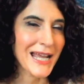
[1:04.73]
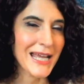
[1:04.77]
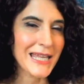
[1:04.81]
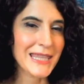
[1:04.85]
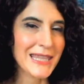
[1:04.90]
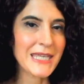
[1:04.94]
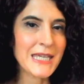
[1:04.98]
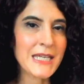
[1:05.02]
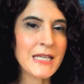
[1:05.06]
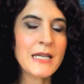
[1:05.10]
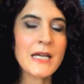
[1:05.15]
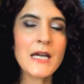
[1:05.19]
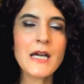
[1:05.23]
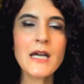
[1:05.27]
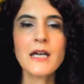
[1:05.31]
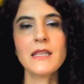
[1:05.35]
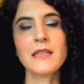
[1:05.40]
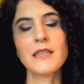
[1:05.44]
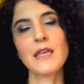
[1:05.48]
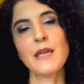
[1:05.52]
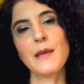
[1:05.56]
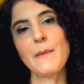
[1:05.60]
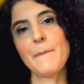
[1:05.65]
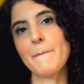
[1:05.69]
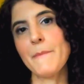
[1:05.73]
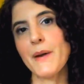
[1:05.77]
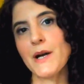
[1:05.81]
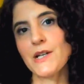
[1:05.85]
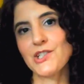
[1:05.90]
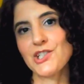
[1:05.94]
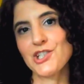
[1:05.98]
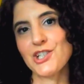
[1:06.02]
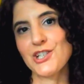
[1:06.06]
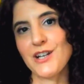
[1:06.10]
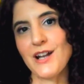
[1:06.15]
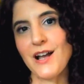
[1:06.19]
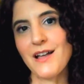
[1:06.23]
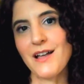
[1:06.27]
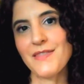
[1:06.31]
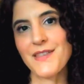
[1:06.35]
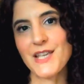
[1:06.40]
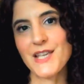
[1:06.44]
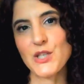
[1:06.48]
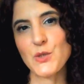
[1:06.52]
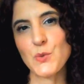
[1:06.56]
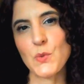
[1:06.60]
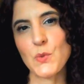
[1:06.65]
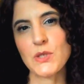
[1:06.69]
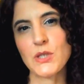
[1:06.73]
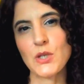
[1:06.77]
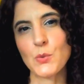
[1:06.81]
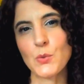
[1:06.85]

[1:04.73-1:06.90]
I think the budget on this was